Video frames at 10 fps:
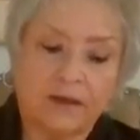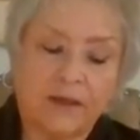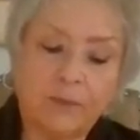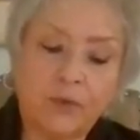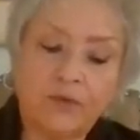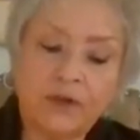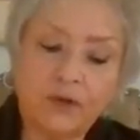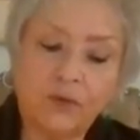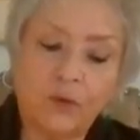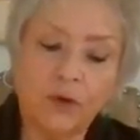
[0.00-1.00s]
then move
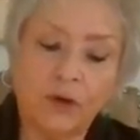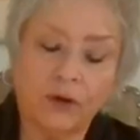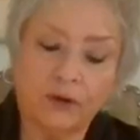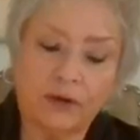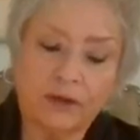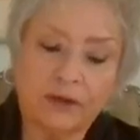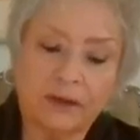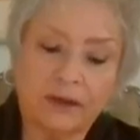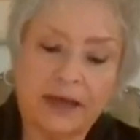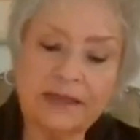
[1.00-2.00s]
into word
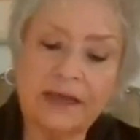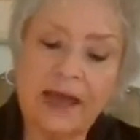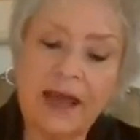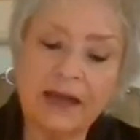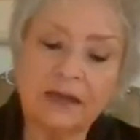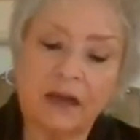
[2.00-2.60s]
as an act